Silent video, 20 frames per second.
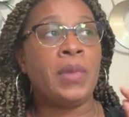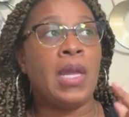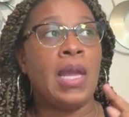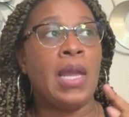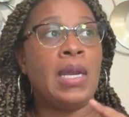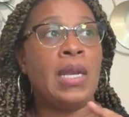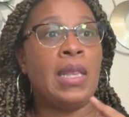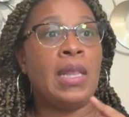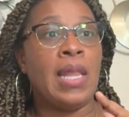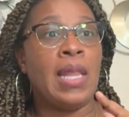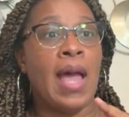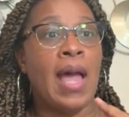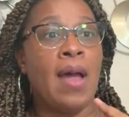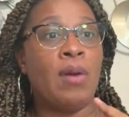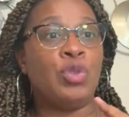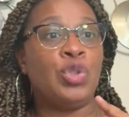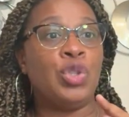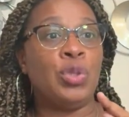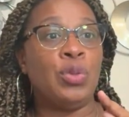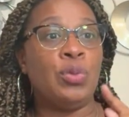it
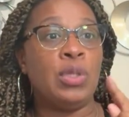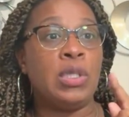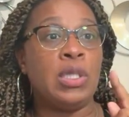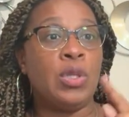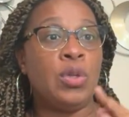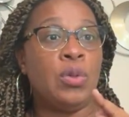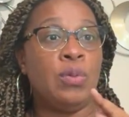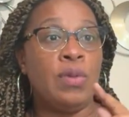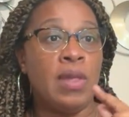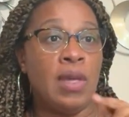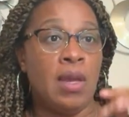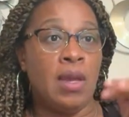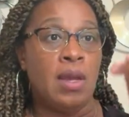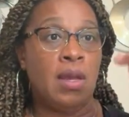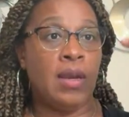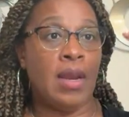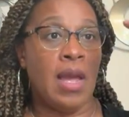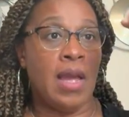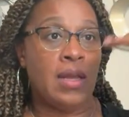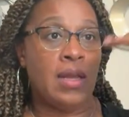allows you to
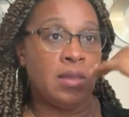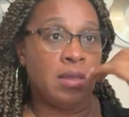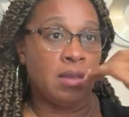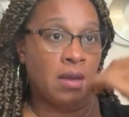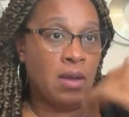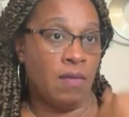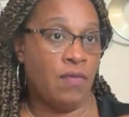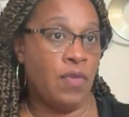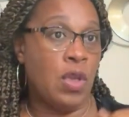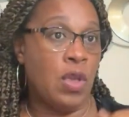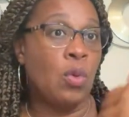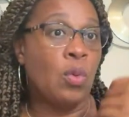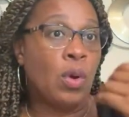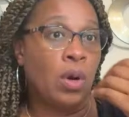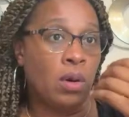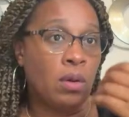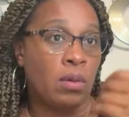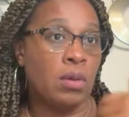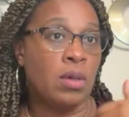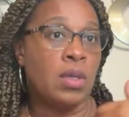then, as a
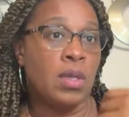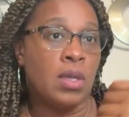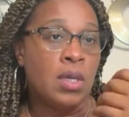viewer,